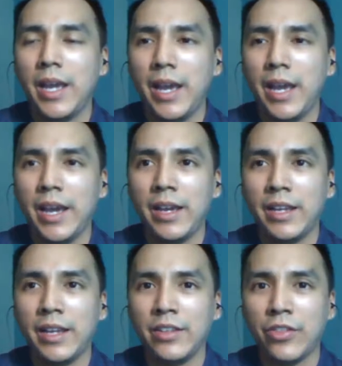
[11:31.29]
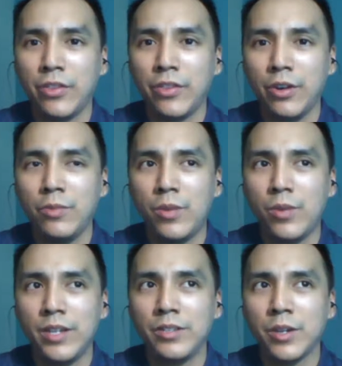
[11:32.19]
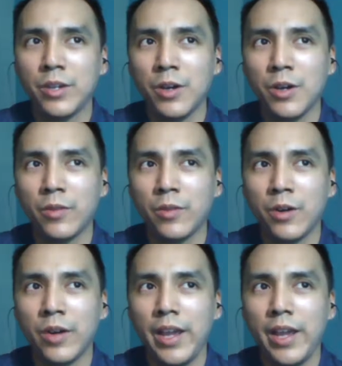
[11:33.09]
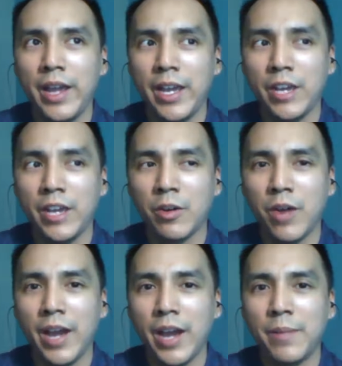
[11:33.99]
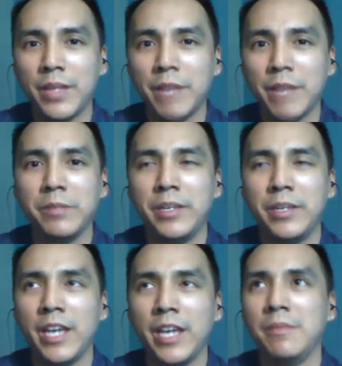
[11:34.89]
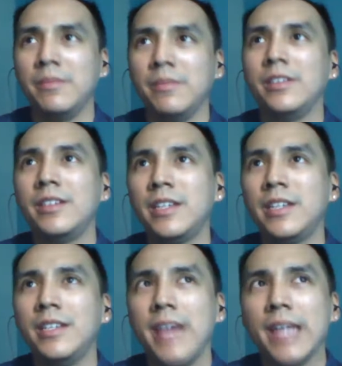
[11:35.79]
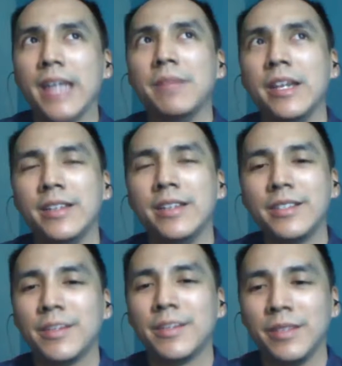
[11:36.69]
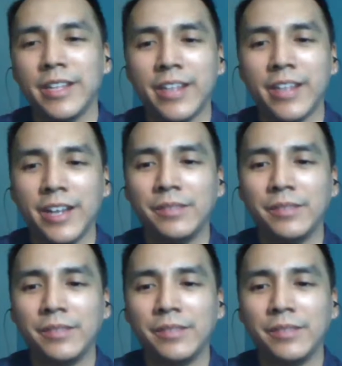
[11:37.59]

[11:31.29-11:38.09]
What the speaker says: and the third one took over a crab, and that one became Ganame, something like that.